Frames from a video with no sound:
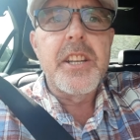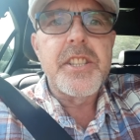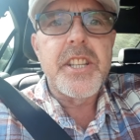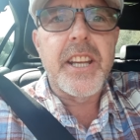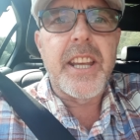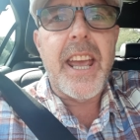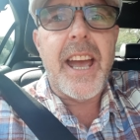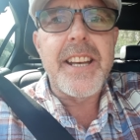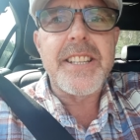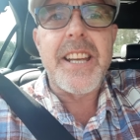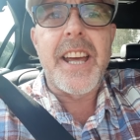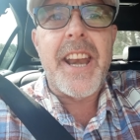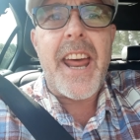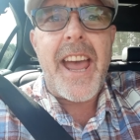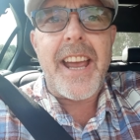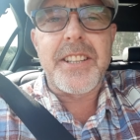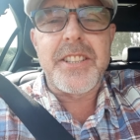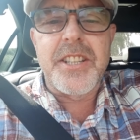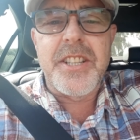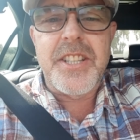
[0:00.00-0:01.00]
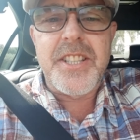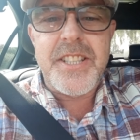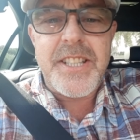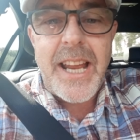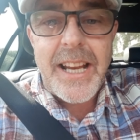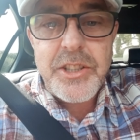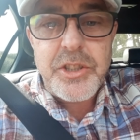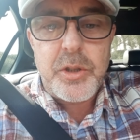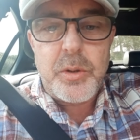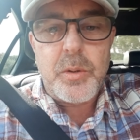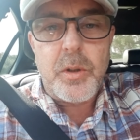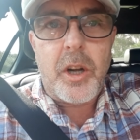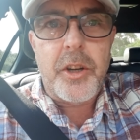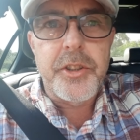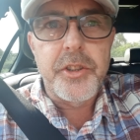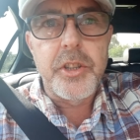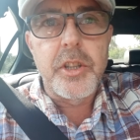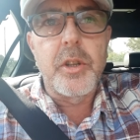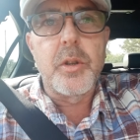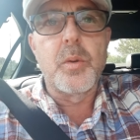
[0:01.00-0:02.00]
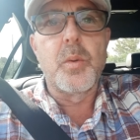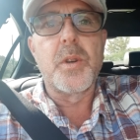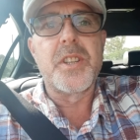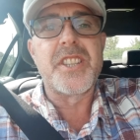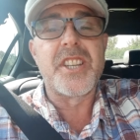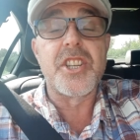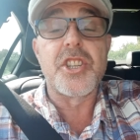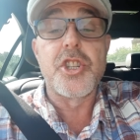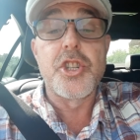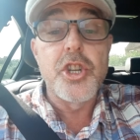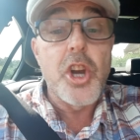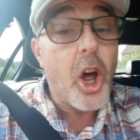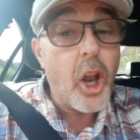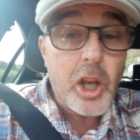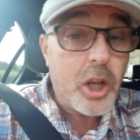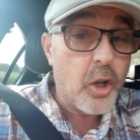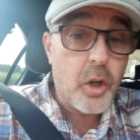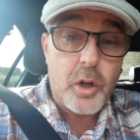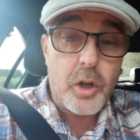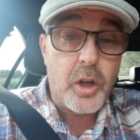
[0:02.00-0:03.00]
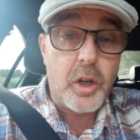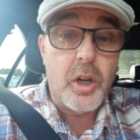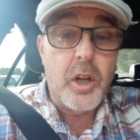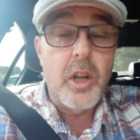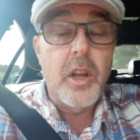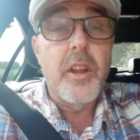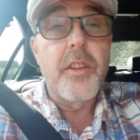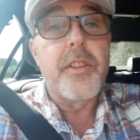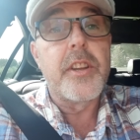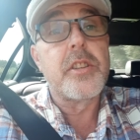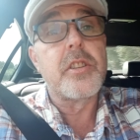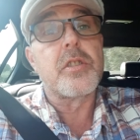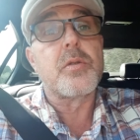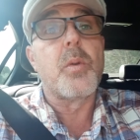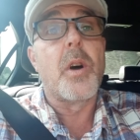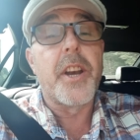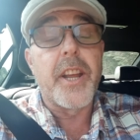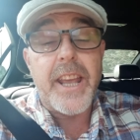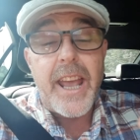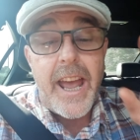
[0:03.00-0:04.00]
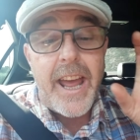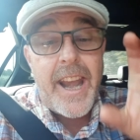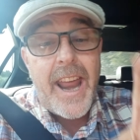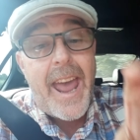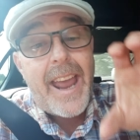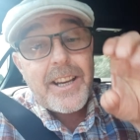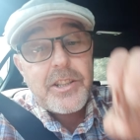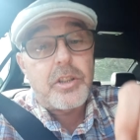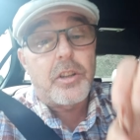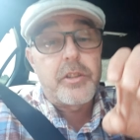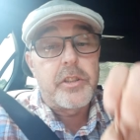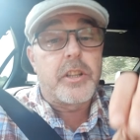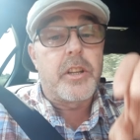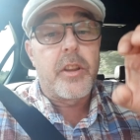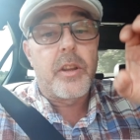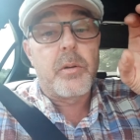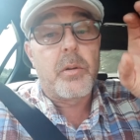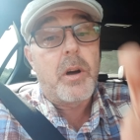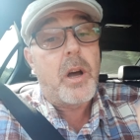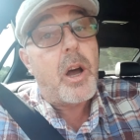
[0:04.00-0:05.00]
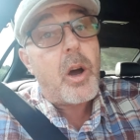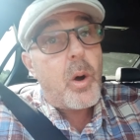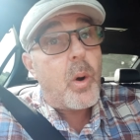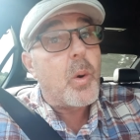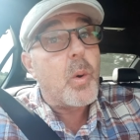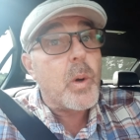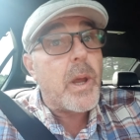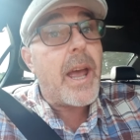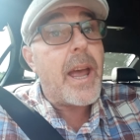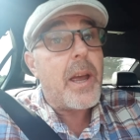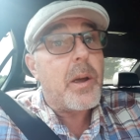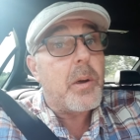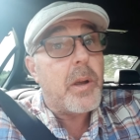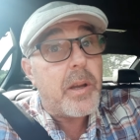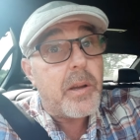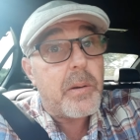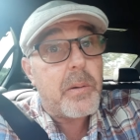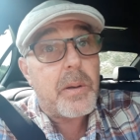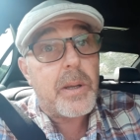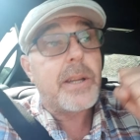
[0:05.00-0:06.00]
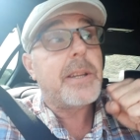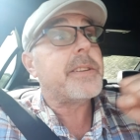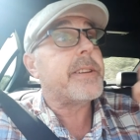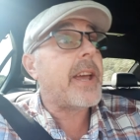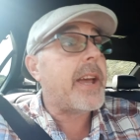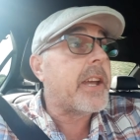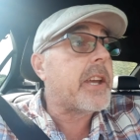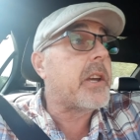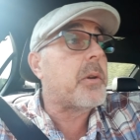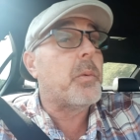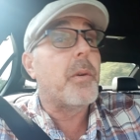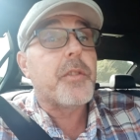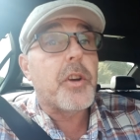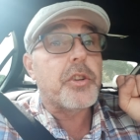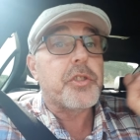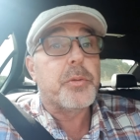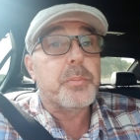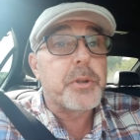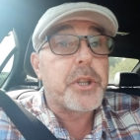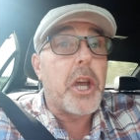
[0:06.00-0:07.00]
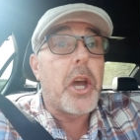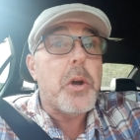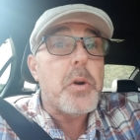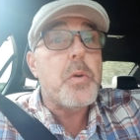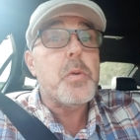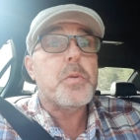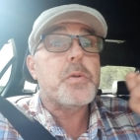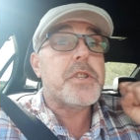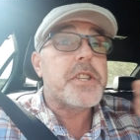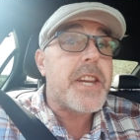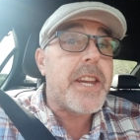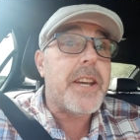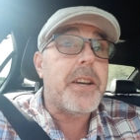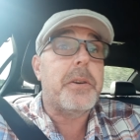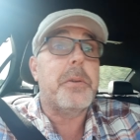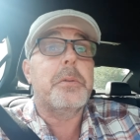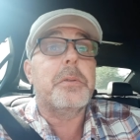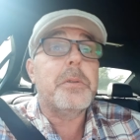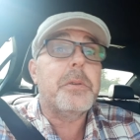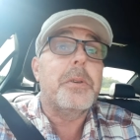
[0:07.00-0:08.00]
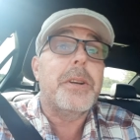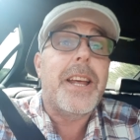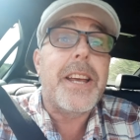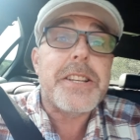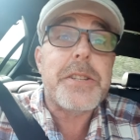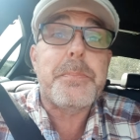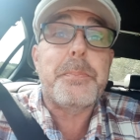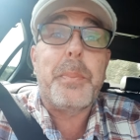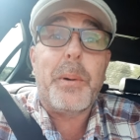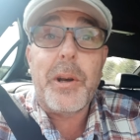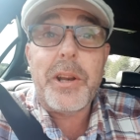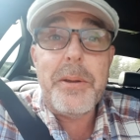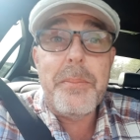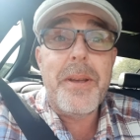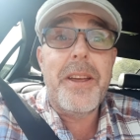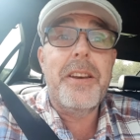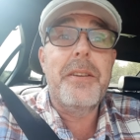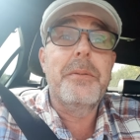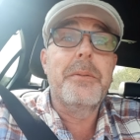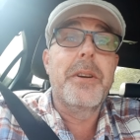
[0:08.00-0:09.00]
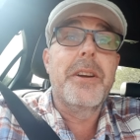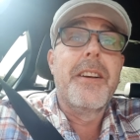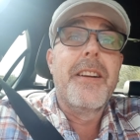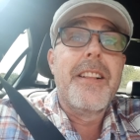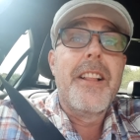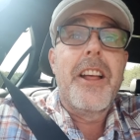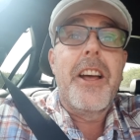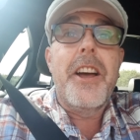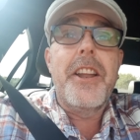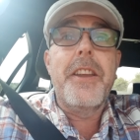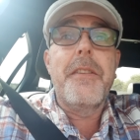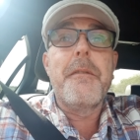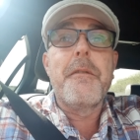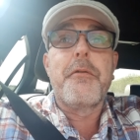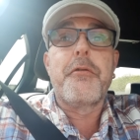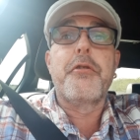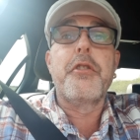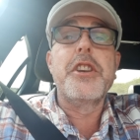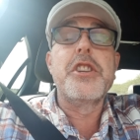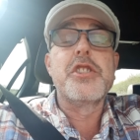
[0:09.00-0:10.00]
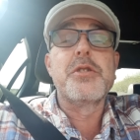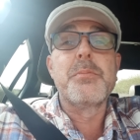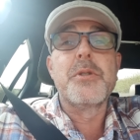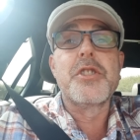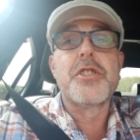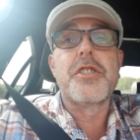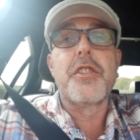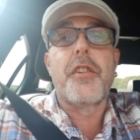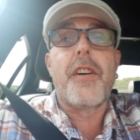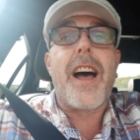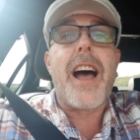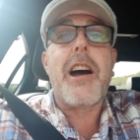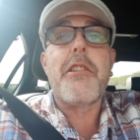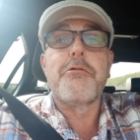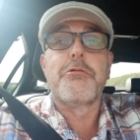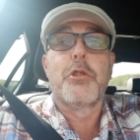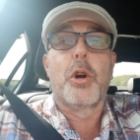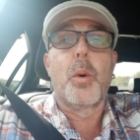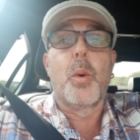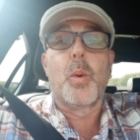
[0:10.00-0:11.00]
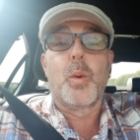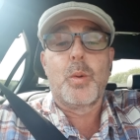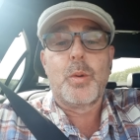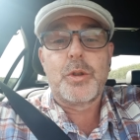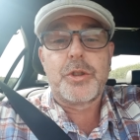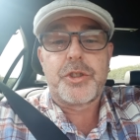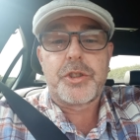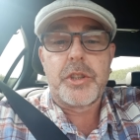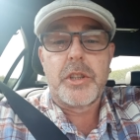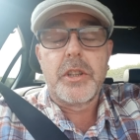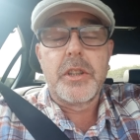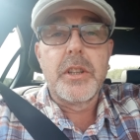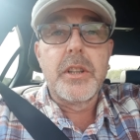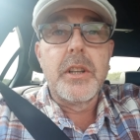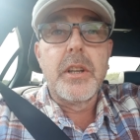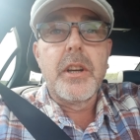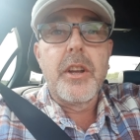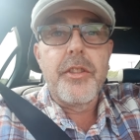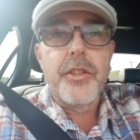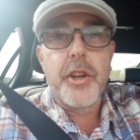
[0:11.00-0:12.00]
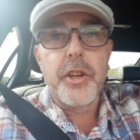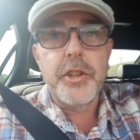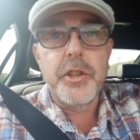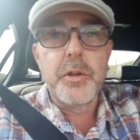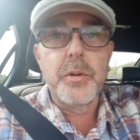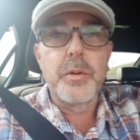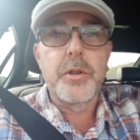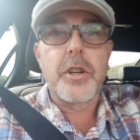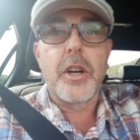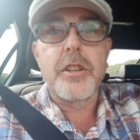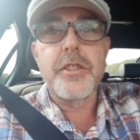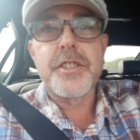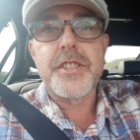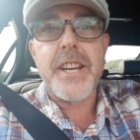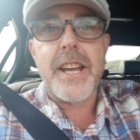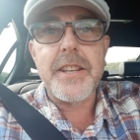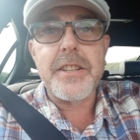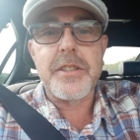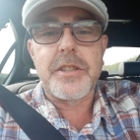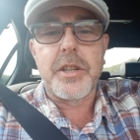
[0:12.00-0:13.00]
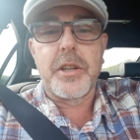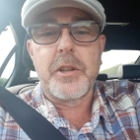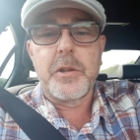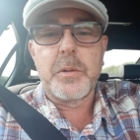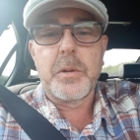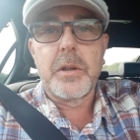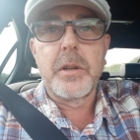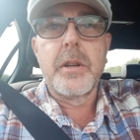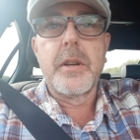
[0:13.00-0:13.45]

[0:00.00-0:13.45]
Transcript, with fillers: to get an act and statute on you, which is not law. They just want to get an act on you. They want, oh yeah, we've got some codes here. Oh, let's pull him in. An infringement of our rules that you consent to.